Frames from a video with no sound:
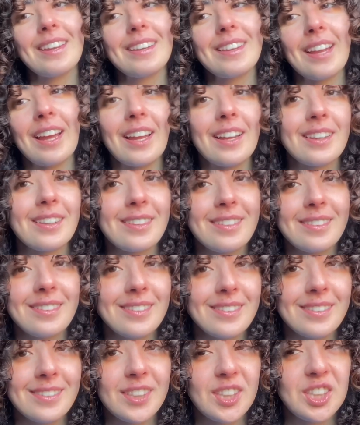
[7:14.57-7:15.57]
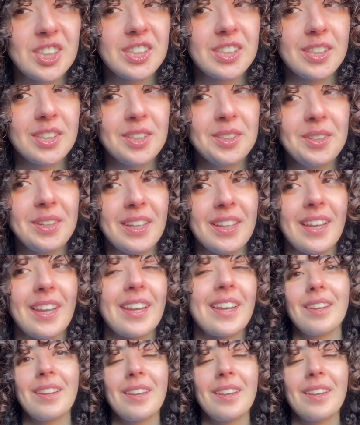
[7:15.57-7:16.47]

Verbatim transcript: then you should do it. Like,